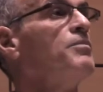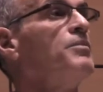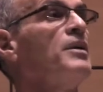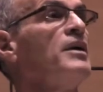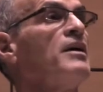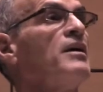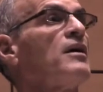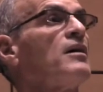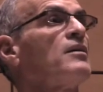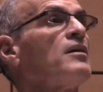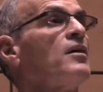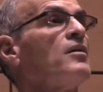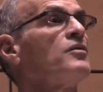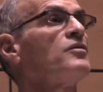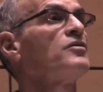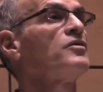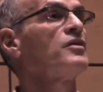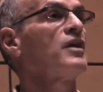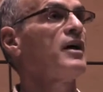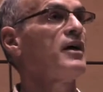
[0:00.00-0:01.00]
The
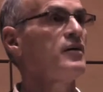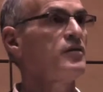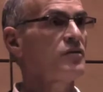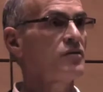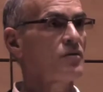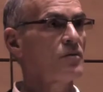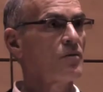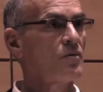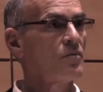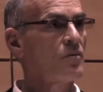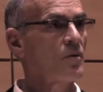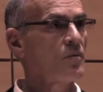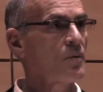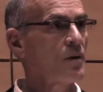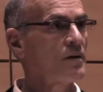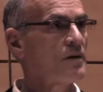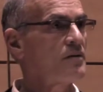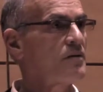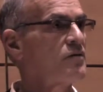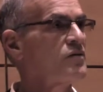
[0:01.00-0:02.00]
PLO says we're
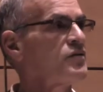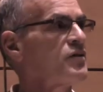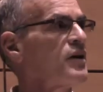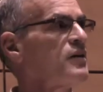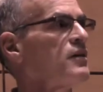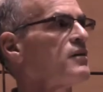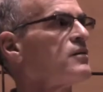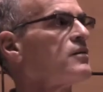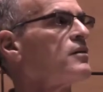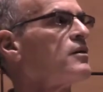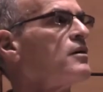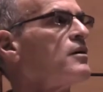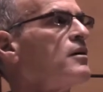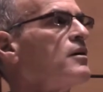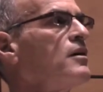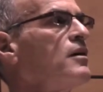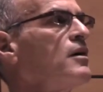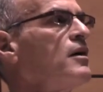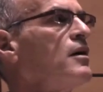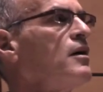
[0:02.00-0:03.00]
willing to settle
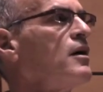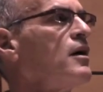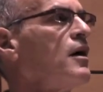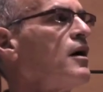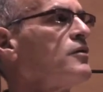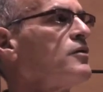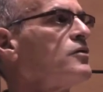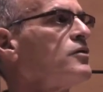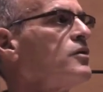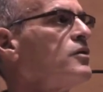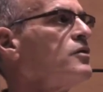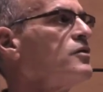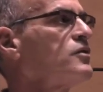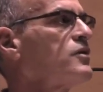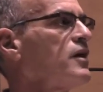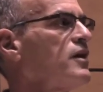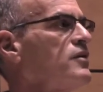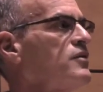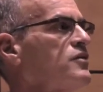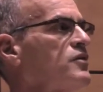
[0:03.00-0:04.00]
on a
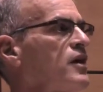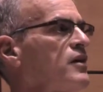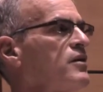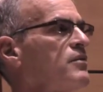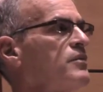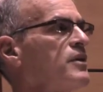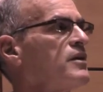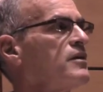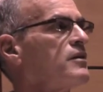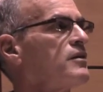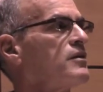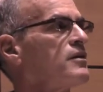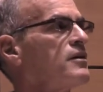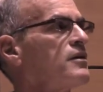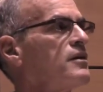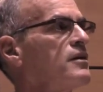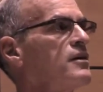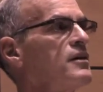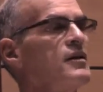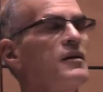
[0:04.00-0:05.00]
two-state settlement.
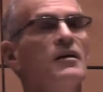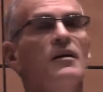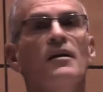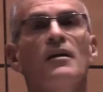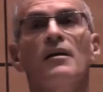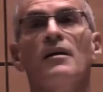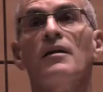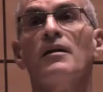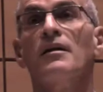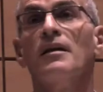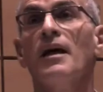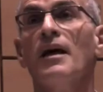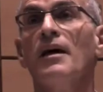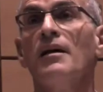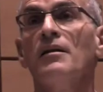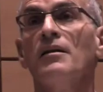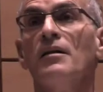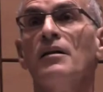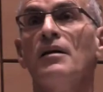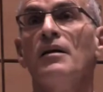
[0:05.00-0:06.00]

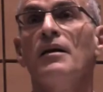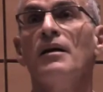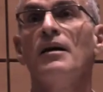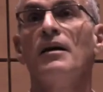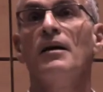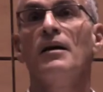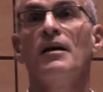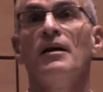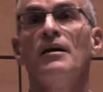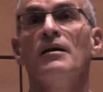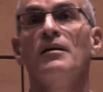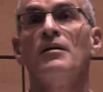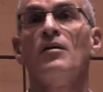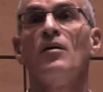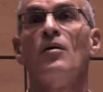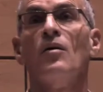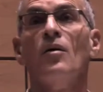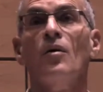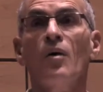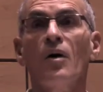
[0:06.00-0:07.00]
Then, in
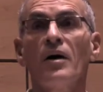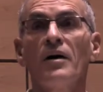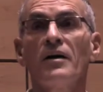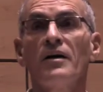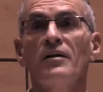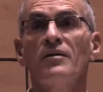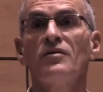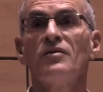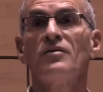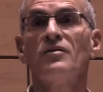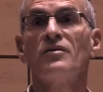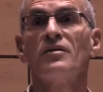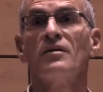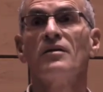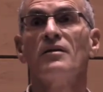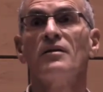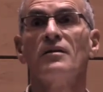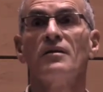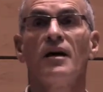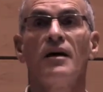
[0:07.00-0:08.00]
August
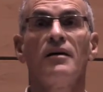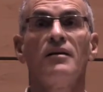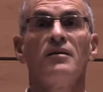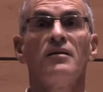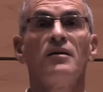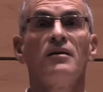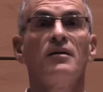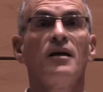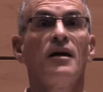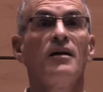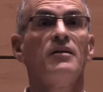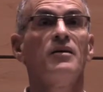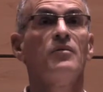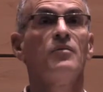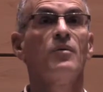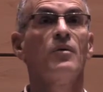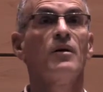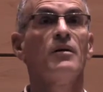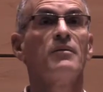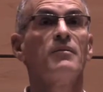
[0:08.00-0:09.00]

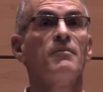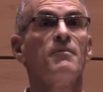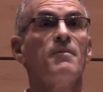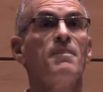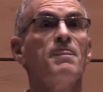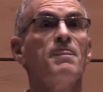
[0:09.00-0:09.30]
1981,